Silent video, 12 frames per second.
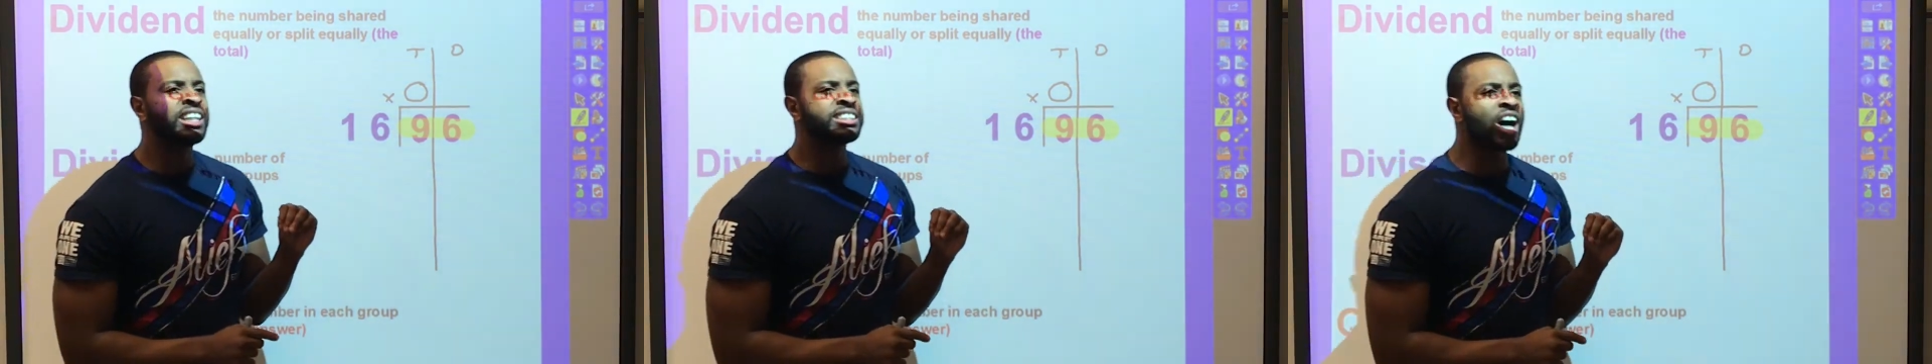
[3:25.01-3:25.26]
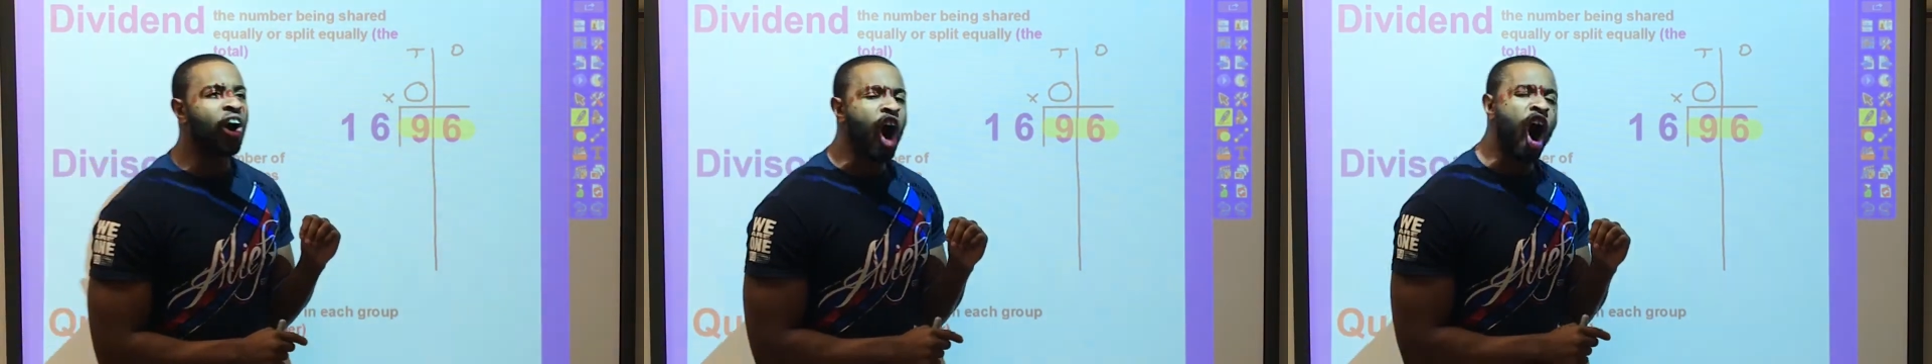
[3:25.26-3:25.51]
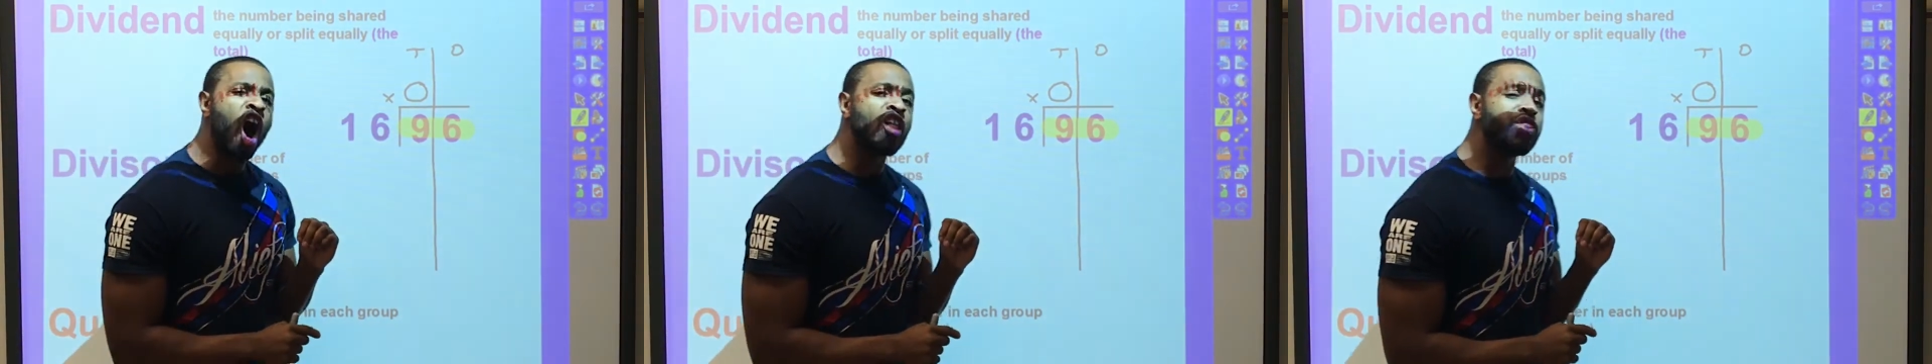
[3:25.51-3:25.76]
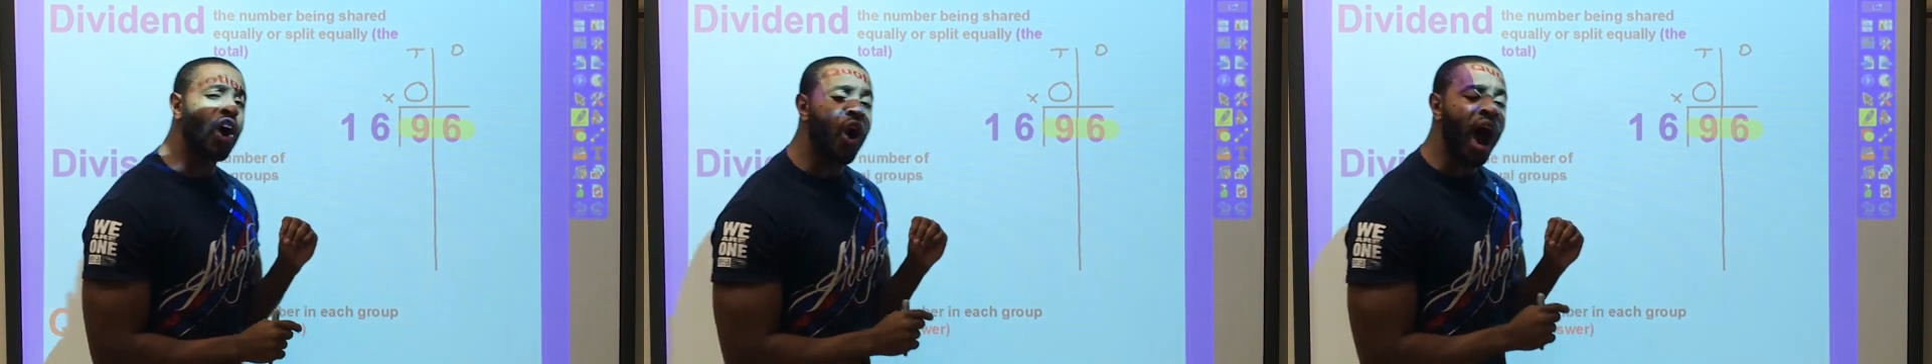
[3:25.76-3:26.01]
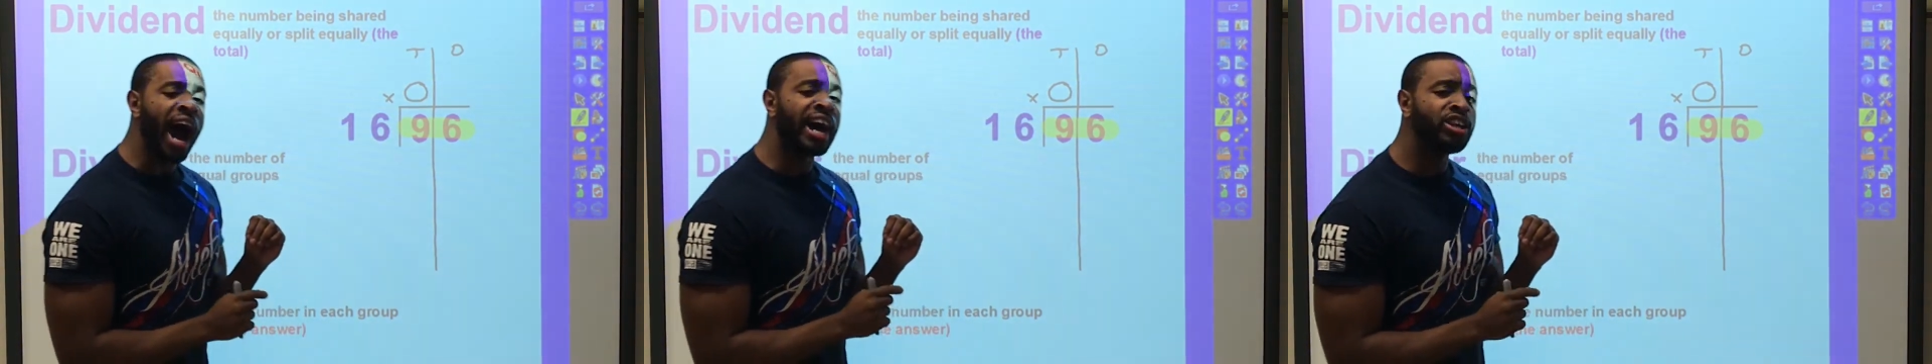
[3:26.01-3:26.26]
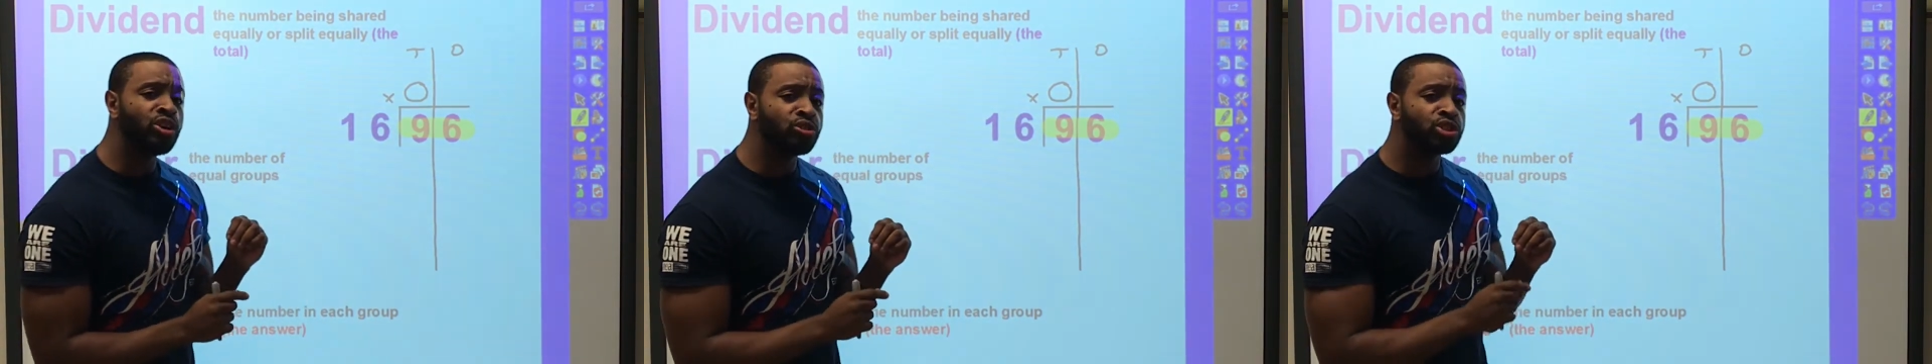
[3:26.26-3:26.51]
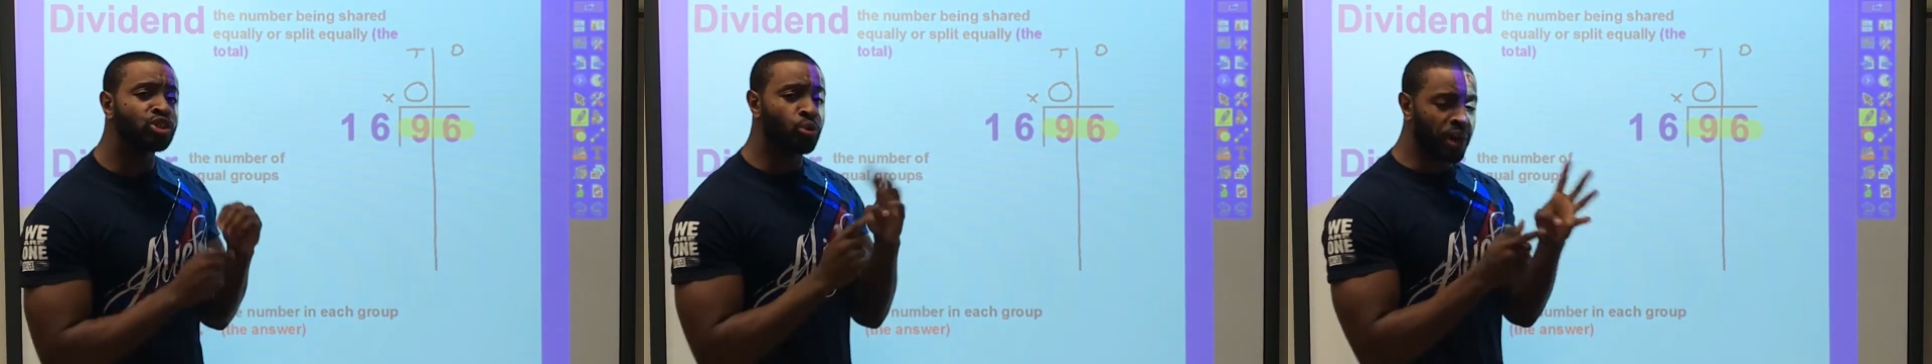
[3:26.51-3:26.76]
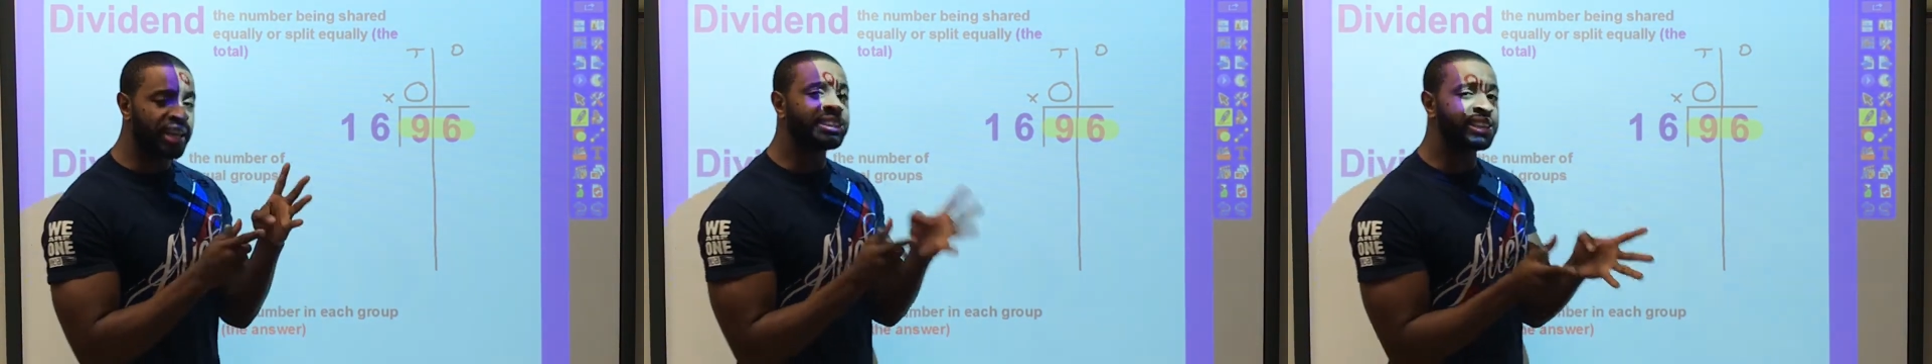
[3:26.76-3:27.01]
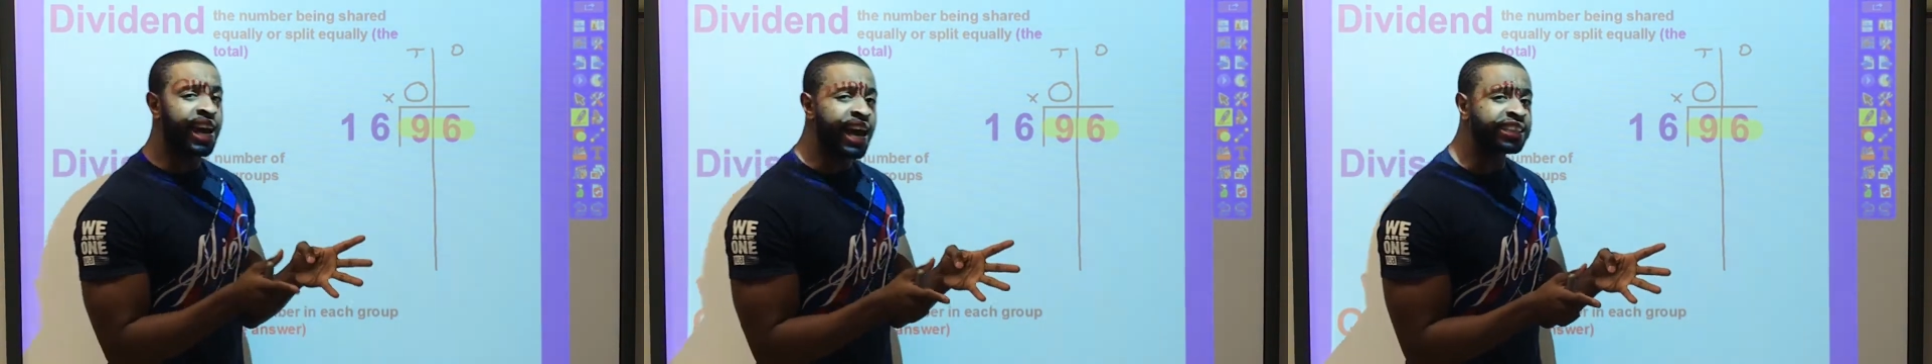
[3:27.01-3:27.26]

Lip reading: So although I used 20 to